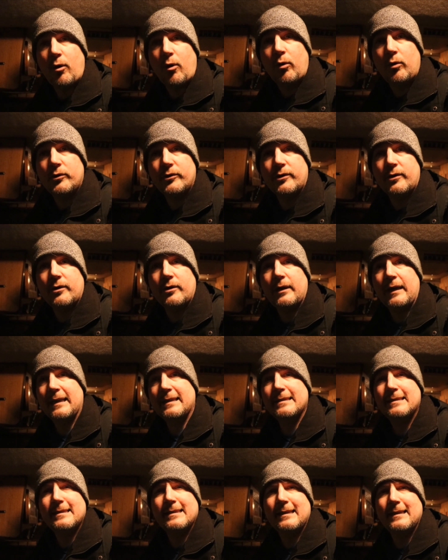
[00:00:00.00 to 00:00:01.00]
older,
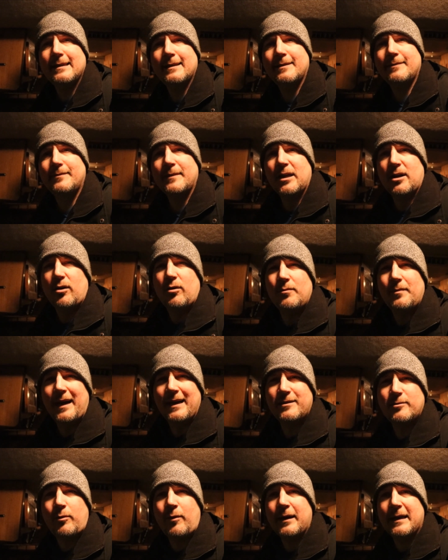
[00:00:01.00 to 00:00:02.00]
into
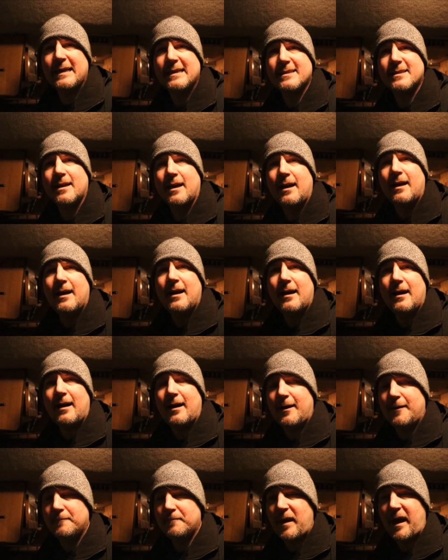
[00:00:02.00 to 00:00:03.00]
my 20s,
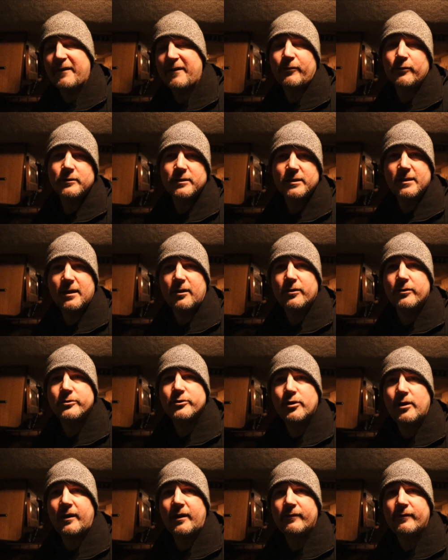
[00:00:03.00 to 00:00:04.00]
I first started
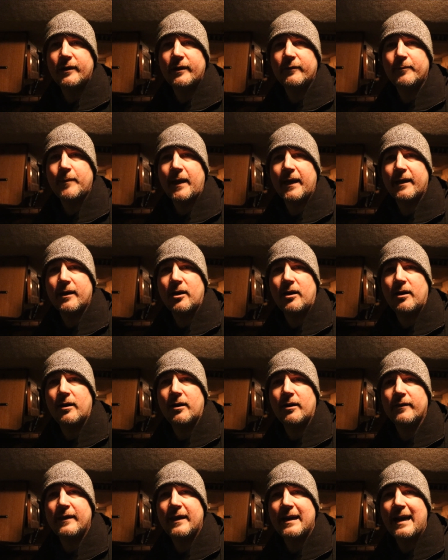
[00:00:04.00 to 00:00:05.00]
traveling by
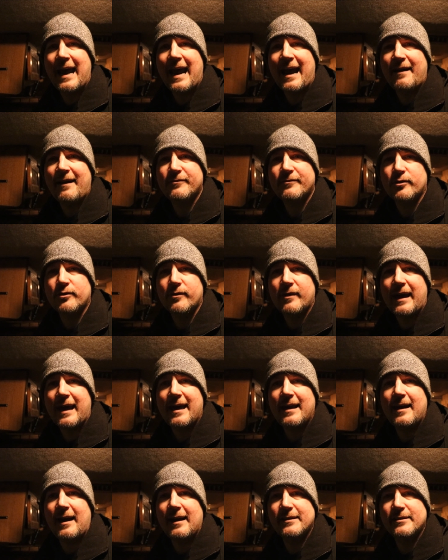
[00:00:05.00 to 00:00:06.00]
car, and then after
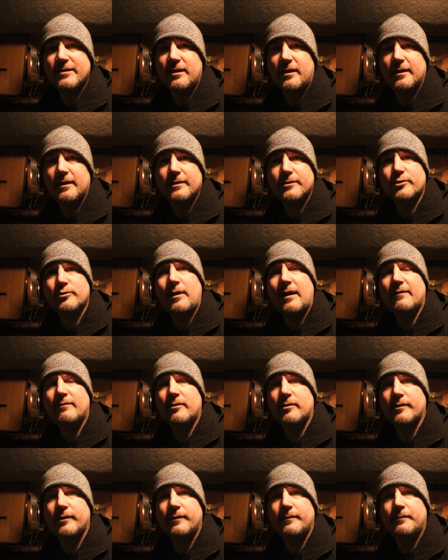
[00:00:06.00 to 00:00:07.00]
that I
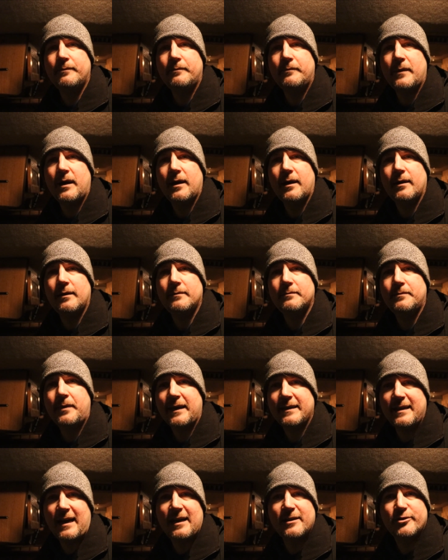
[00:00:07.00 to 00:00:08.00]
traveled by
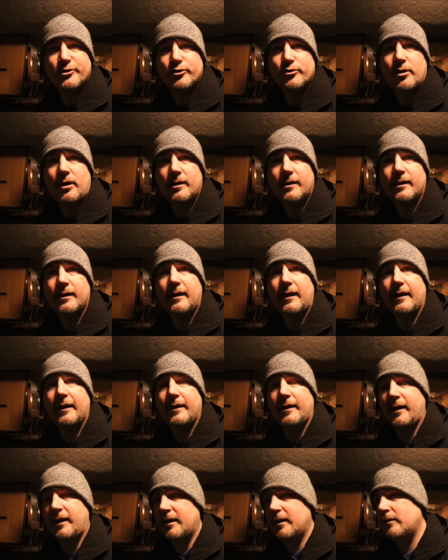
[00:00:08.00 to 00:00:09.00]
Dodge truck.
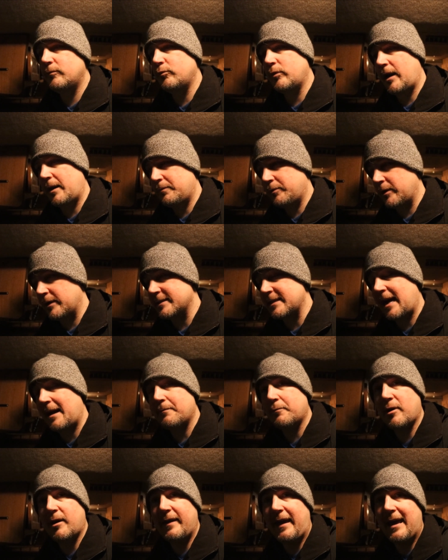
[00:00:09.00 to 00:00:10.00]
And when I put a
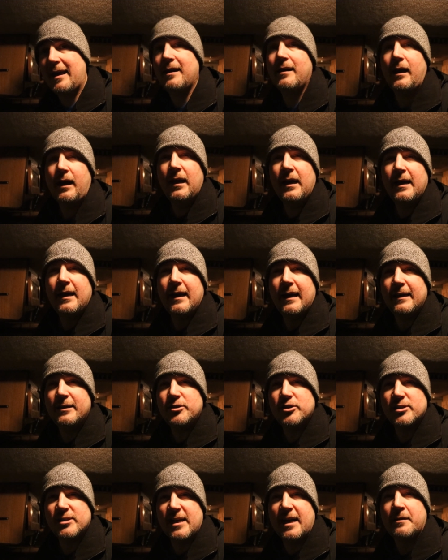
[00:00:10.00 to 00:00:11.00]
topper on that, and
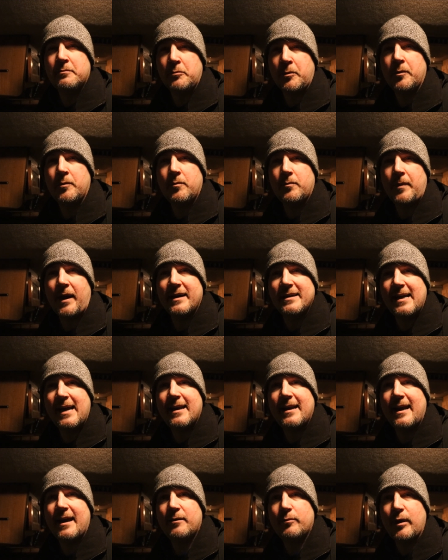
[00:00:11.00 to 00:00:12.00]
just like my
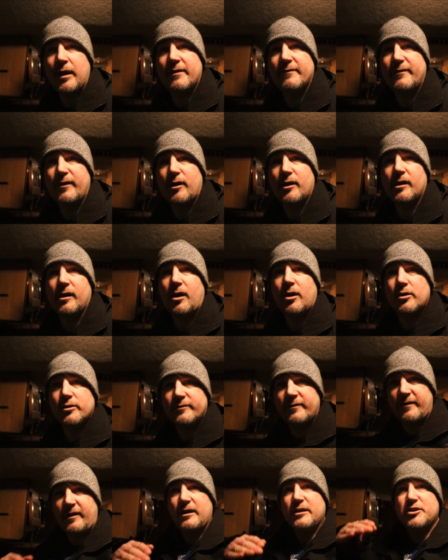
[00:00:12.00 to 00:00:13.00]
dad had, we had a very large,
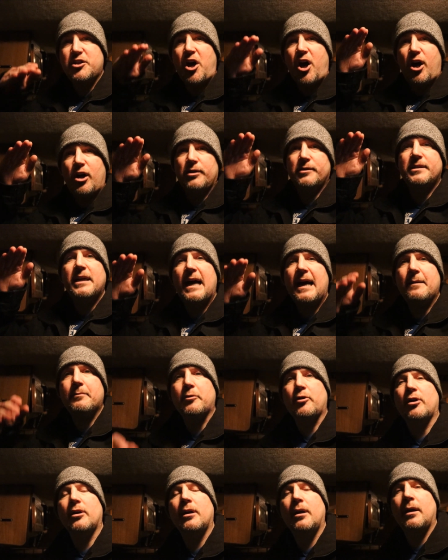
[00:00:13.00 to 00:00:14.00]
very tall
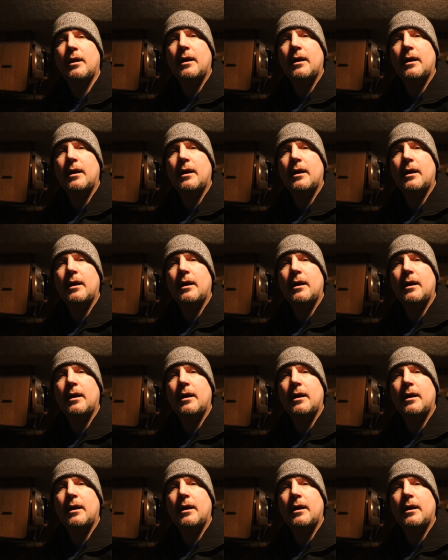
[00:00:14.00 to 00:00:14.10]
topper.